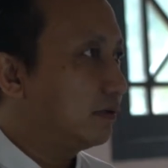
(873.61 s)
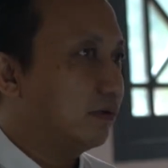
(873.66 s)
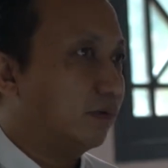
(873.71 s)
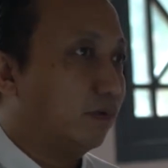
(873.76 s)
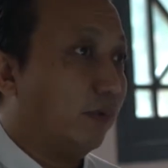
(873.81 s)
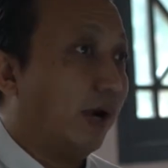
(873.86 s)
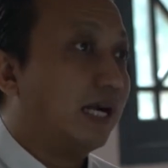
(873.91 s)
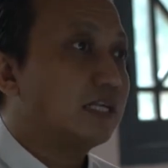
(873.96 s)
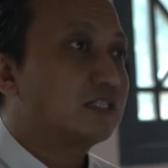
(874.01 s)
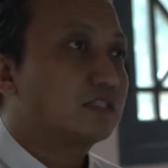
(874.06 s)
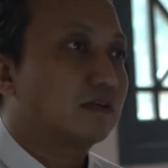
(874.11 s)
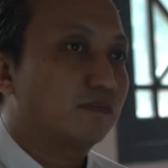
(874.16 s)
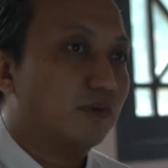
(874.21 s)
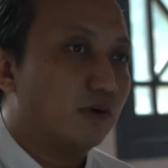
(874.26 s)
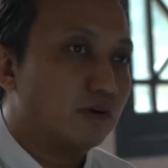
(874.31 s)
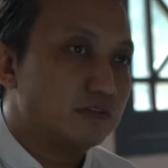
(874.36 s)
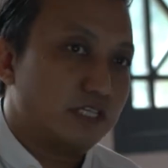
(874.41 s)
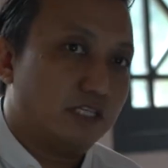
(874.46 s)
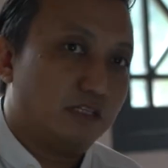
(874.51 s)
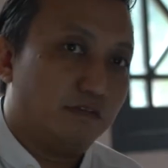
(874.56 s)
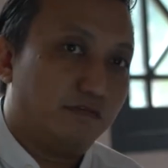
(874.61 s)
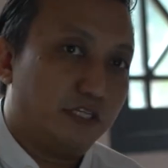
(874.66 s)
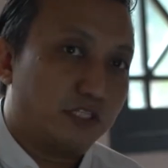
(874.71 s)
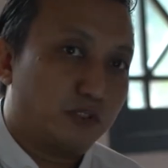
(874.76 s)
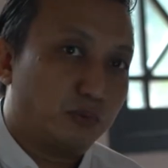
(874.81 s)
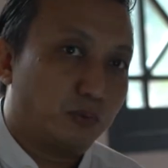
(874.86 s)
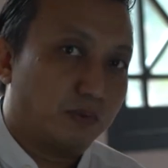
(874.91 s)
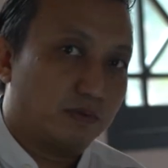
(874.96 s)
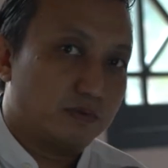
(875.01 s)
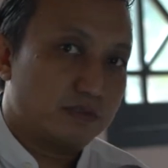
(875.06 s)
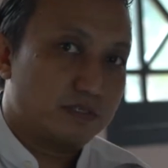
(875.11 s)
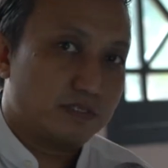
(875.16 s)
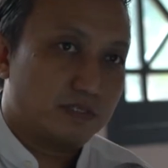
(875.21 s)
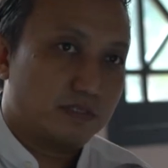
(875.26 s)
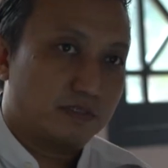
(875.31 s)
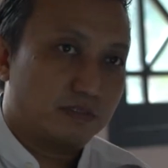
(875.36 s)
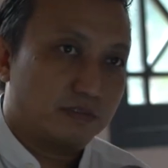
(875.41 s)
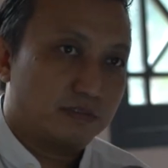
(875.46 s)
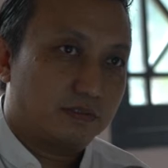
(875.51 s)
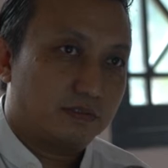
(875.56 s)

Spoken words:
the rights of those individuals